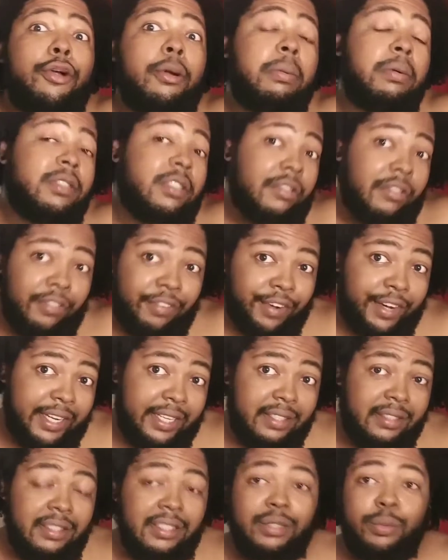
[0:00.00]
groups of
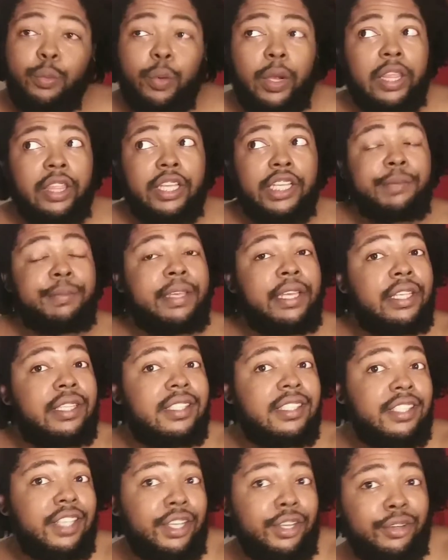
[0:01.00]
friends, whether it be
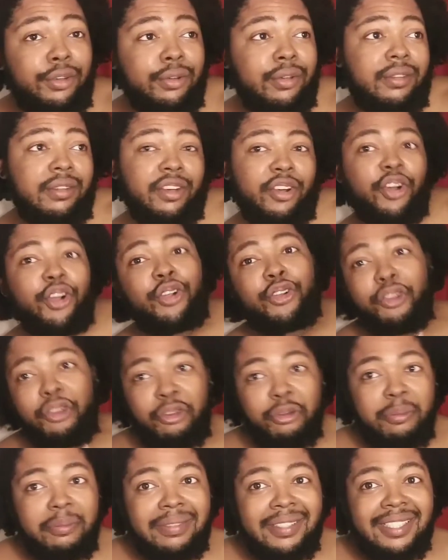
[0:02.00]
single or
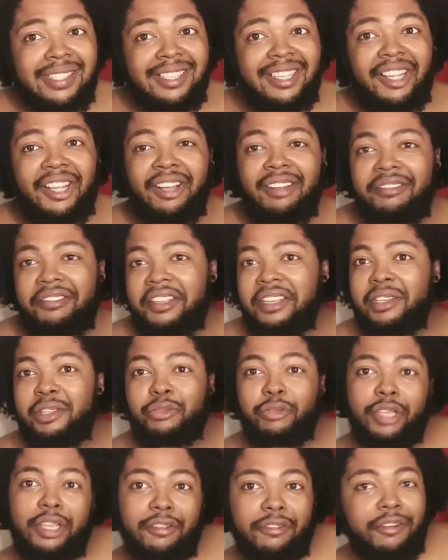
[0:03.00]
groups of
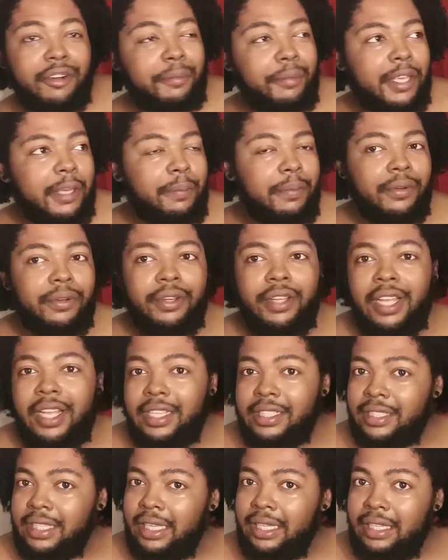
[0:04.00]
like three, four people.
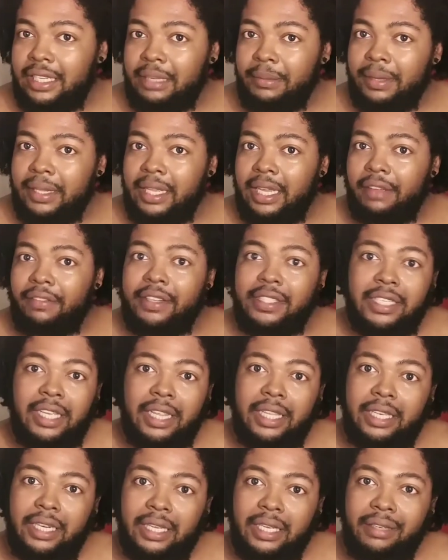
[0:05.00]
That's all I need in my life. That's
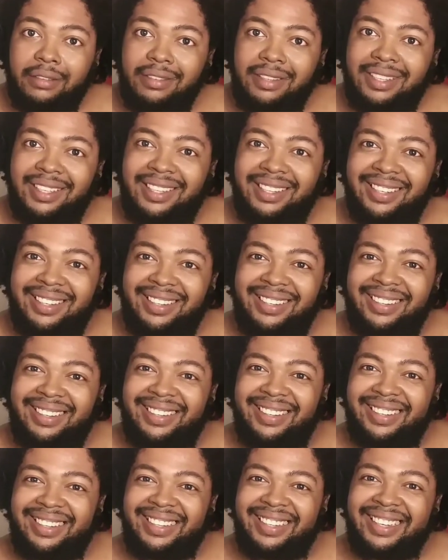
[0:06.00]
all I
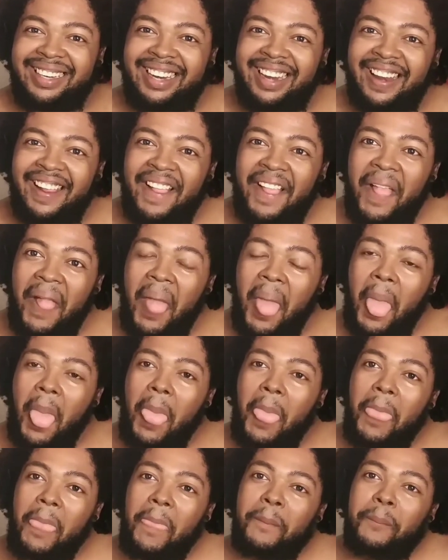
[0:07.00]
need.
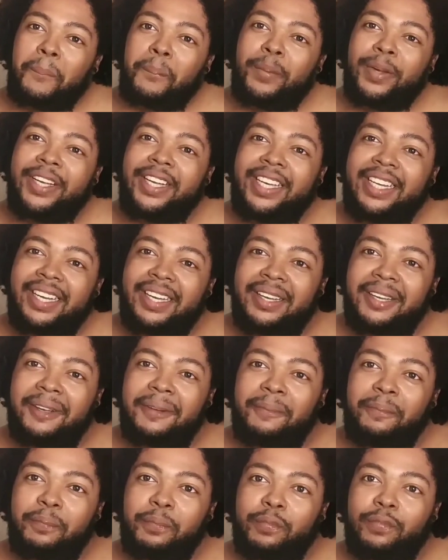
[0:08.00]
but
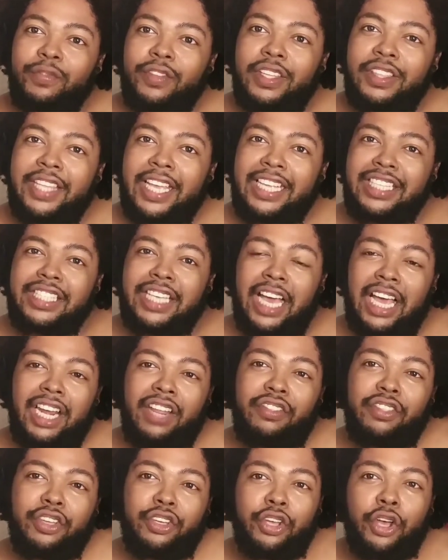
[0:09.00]
um, that's
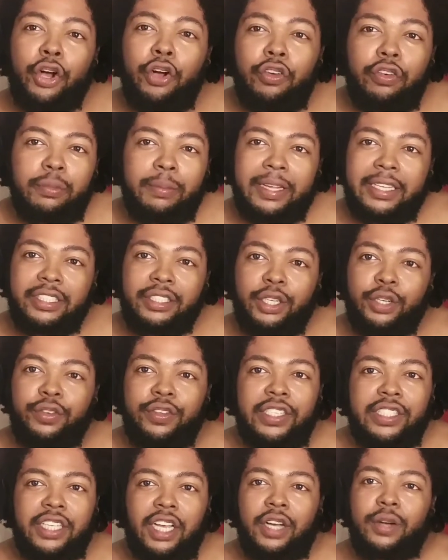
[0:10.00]
kind of the goal for
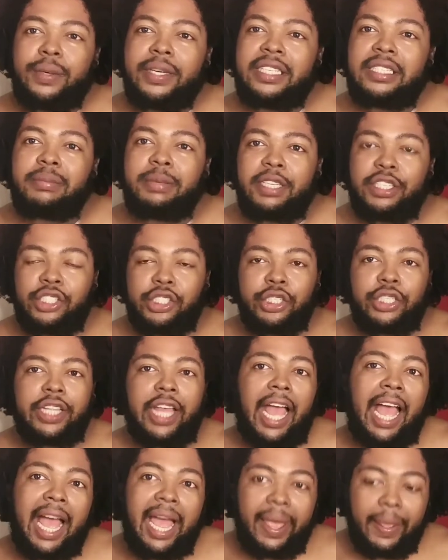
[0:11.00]
myself is always making sure
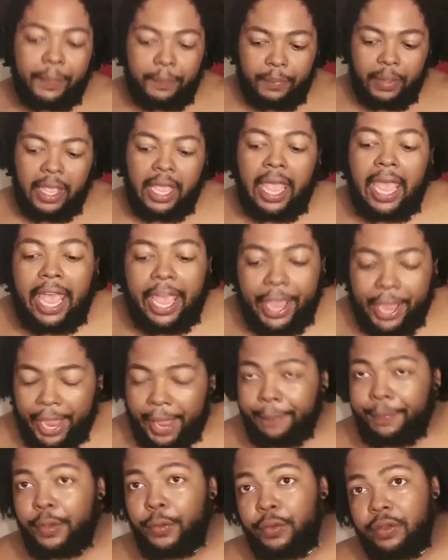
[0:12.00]
that I'm
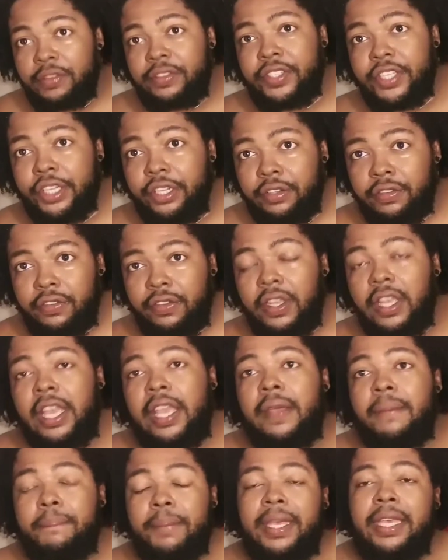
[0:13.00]
happy with self.
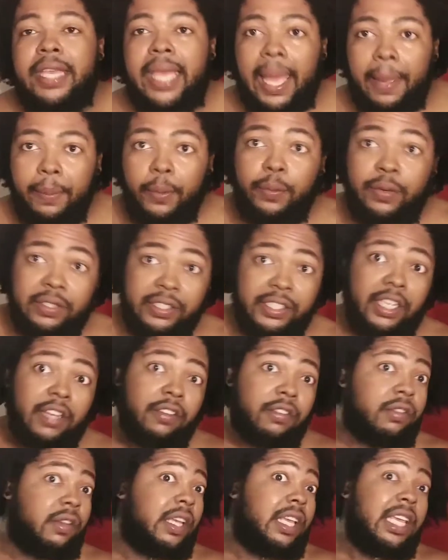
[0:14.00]
Being happy with
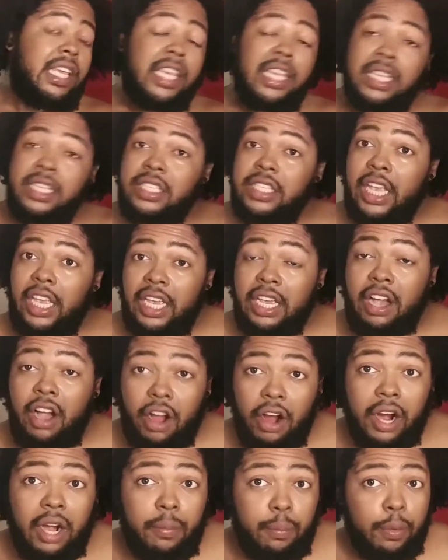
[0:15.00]
self is a
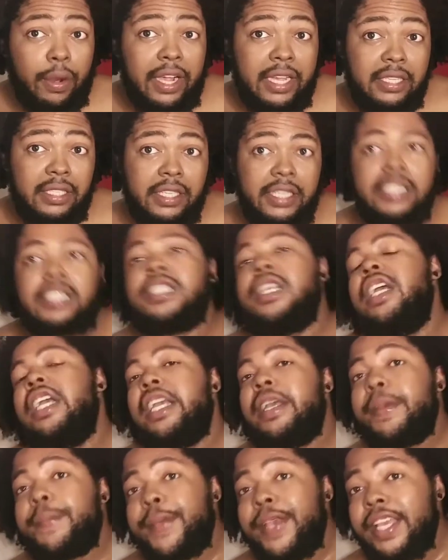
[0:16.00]
hard process
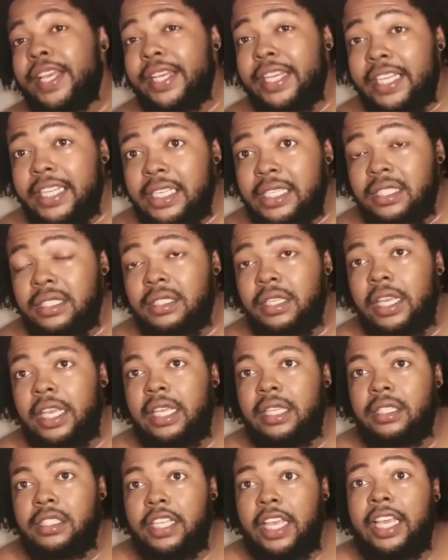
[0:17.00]
because
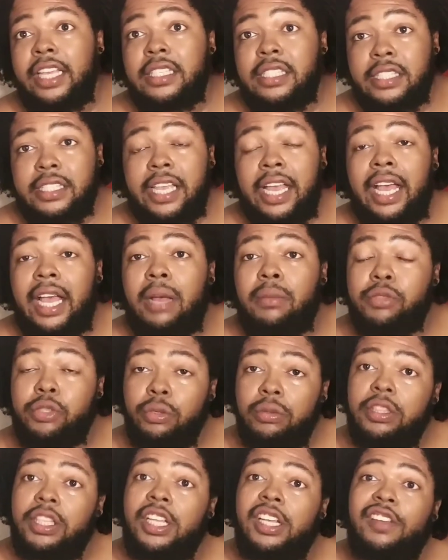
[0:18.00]
it takes time
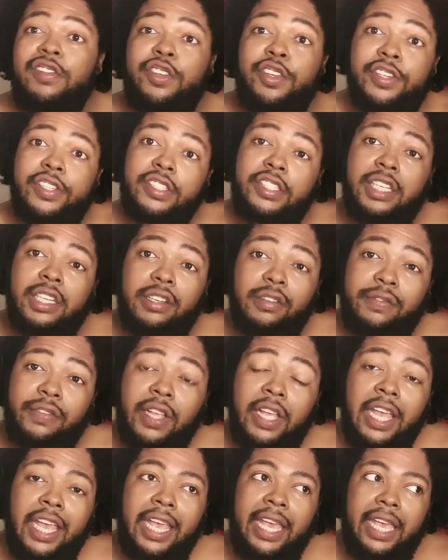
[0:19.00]
to love
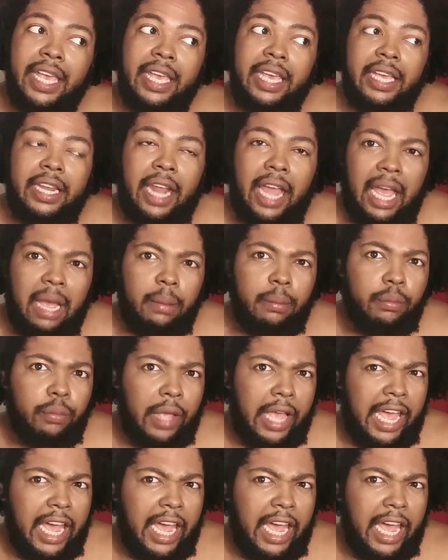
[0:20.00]
yourself. And I'm